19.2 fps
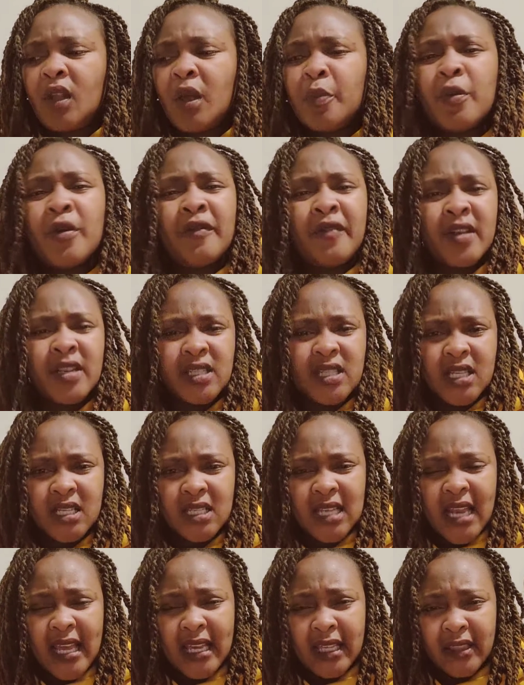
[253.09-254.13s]

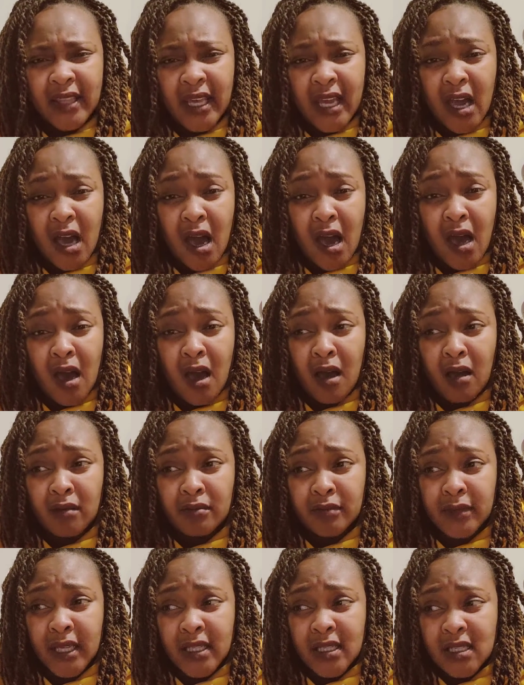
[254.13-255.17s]
preferences.
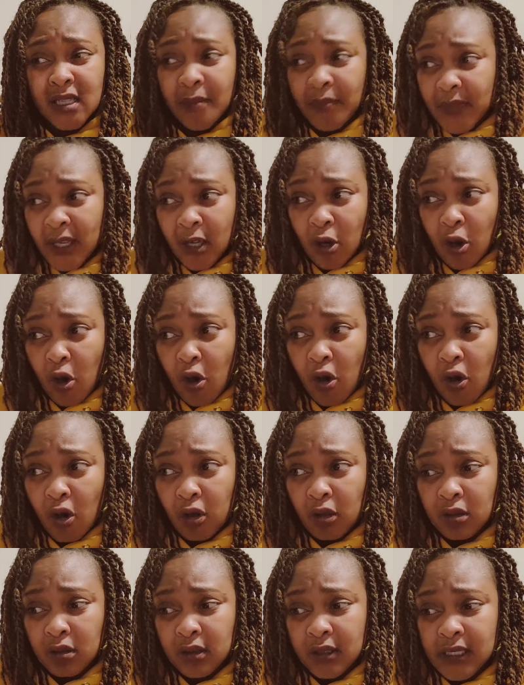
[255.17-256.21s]
There's something
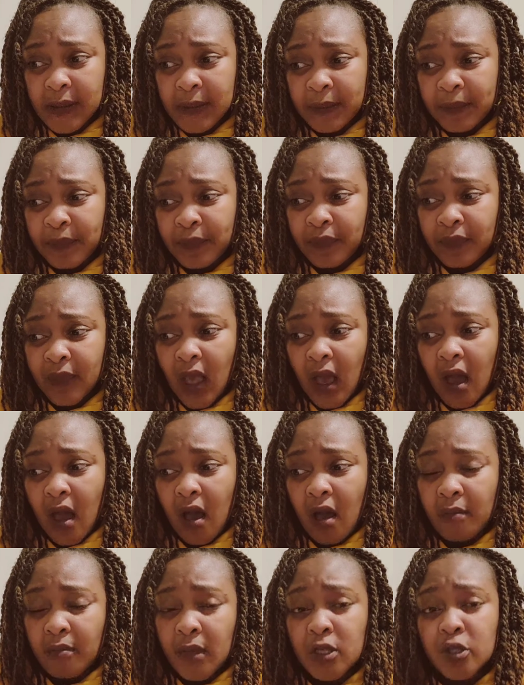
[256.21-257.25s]
called
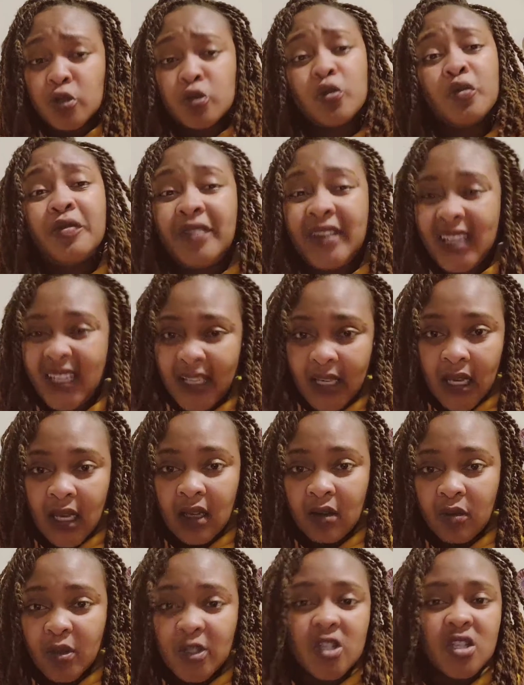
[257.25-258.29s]

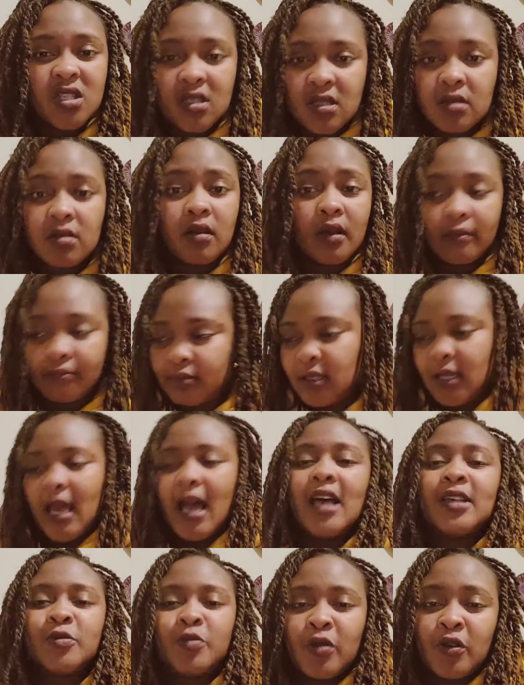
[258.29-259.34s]
zoophilia, which is,
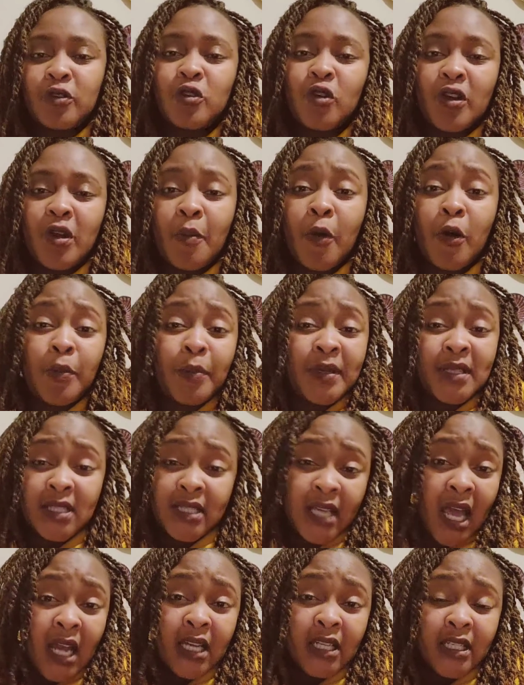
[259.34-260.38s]
as we were talking about
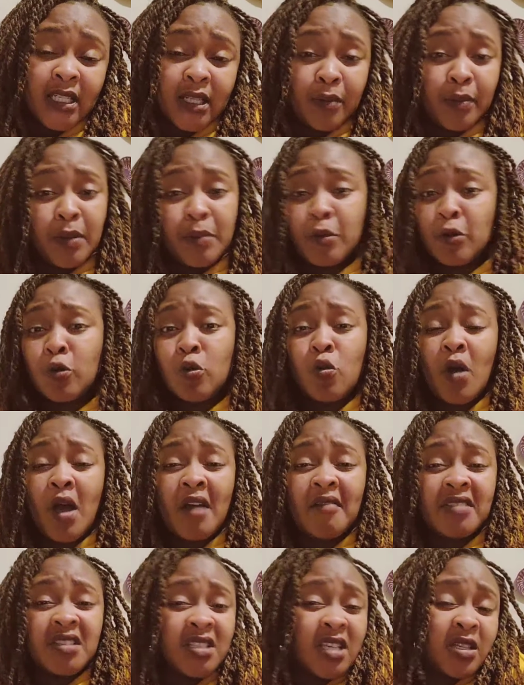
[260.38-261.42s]
bestiality, the people who are
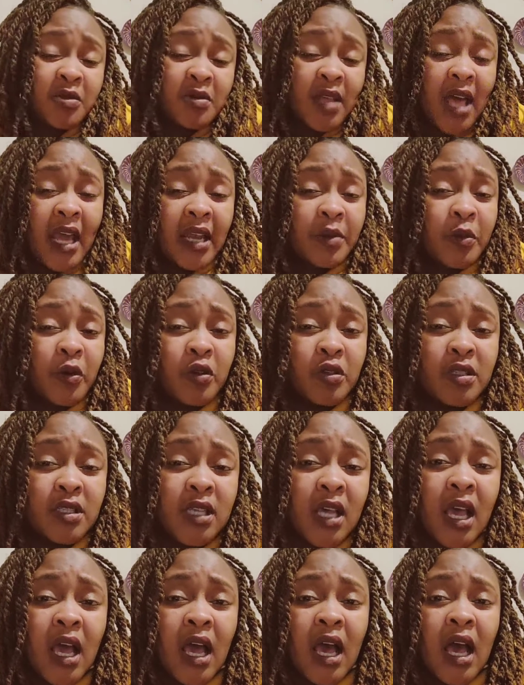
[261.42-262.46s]
having sex with animals,
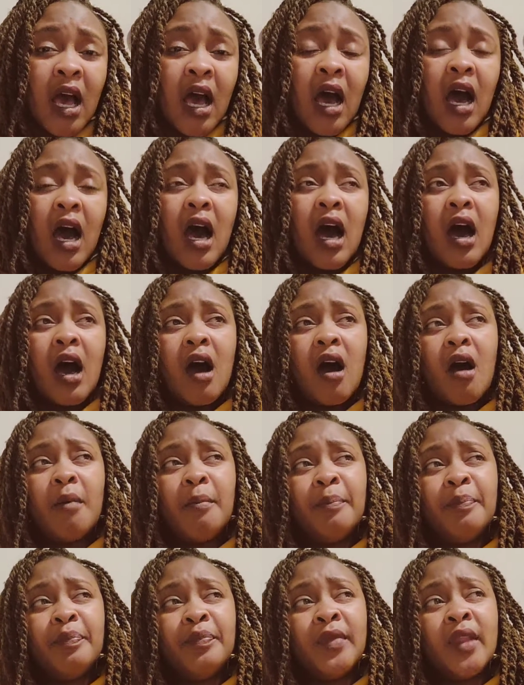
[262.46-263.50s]

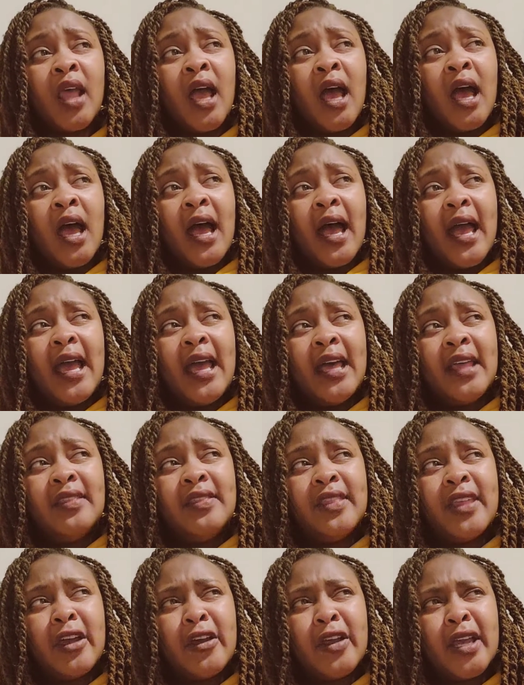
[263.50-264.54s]

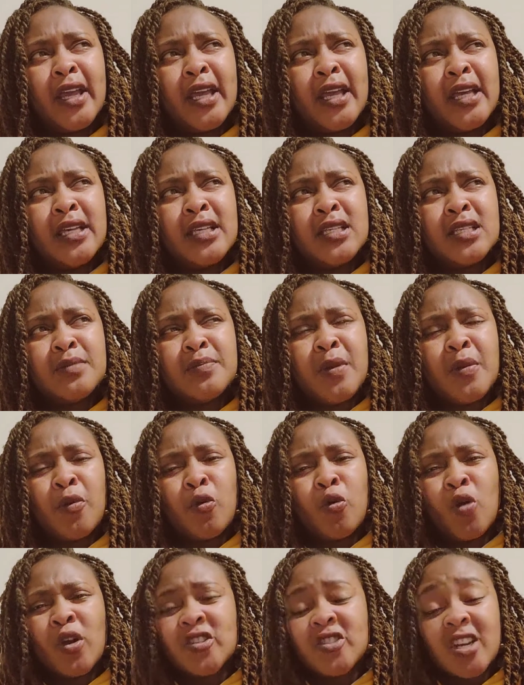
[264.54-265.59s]
and there is people
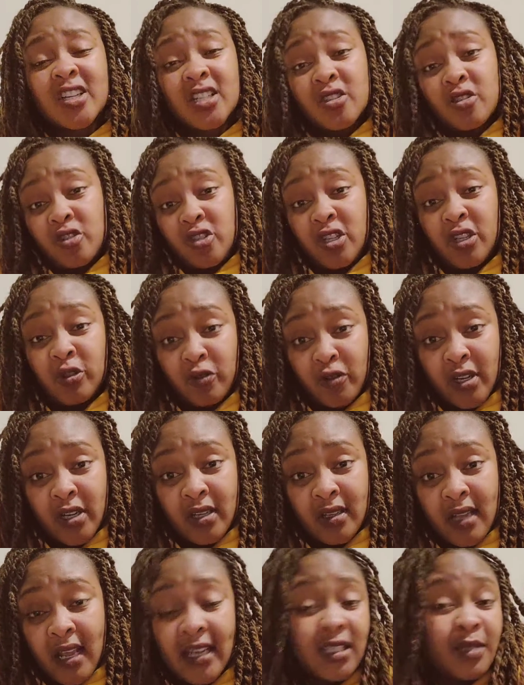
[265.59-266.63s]
who are attracted to children,
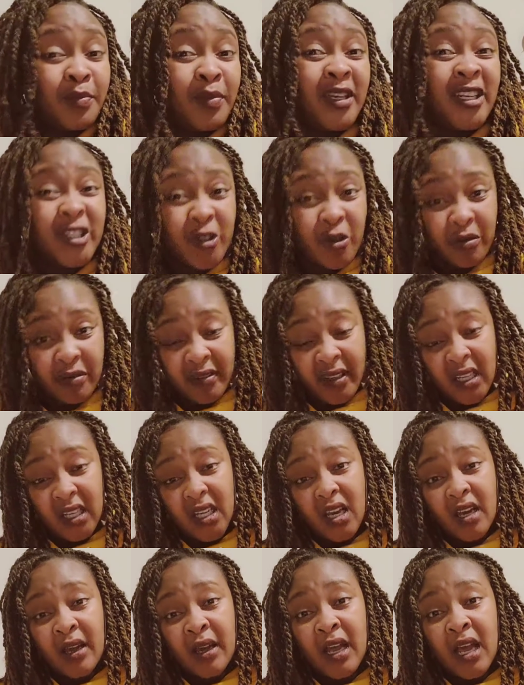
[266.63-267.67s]
that is pedophilia.